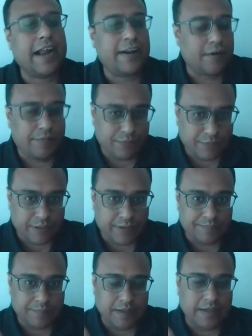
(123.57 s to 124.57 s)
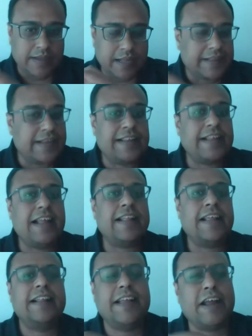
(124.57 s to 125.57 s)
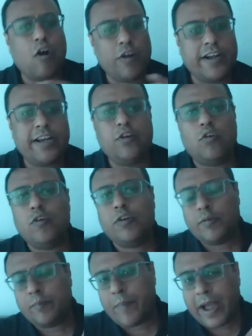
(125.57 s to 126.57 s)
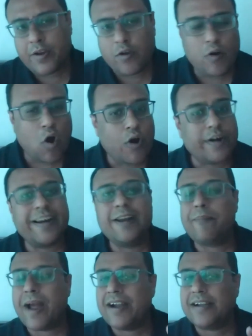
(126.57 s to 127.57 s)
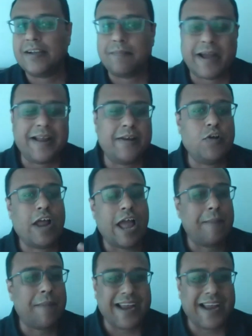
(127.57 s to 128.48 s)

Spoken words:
kind of then they already know by your ordering pattern, by your